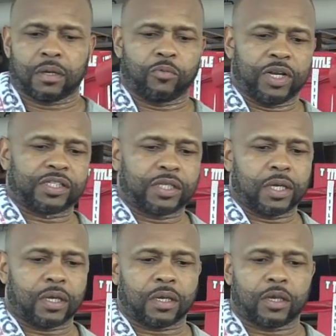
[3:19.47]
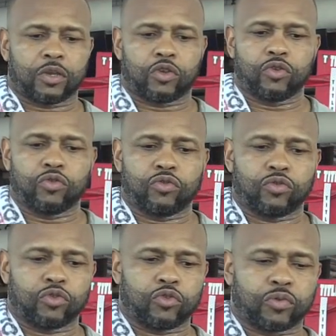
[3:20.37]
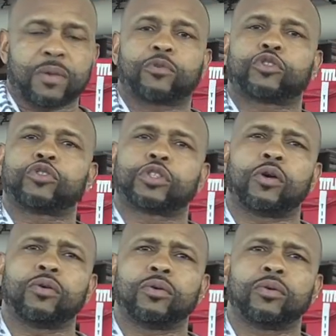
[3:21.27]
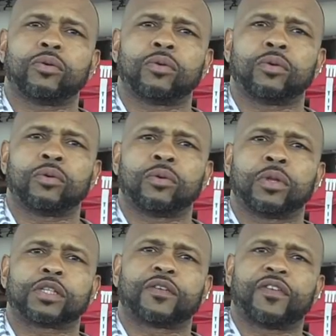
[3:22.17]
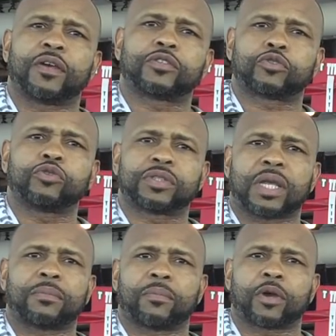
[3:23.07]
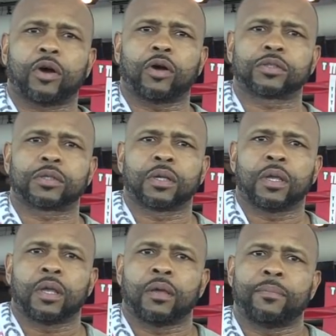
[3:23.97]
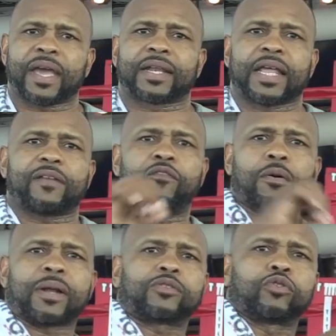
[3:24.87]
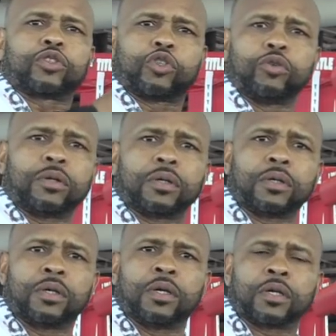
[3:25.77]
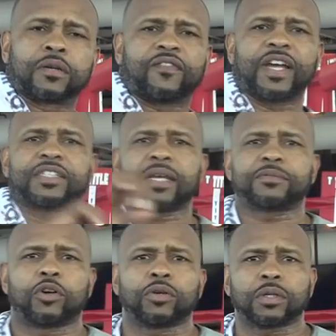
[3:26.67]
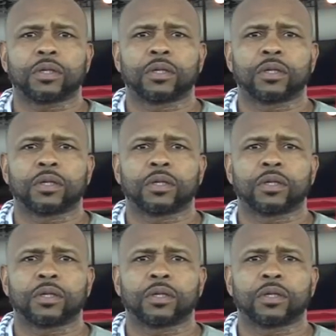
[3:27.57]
When they say you reap what you sow, that's a very true statement, because back in 94 when I was on the tour to fight James Toney,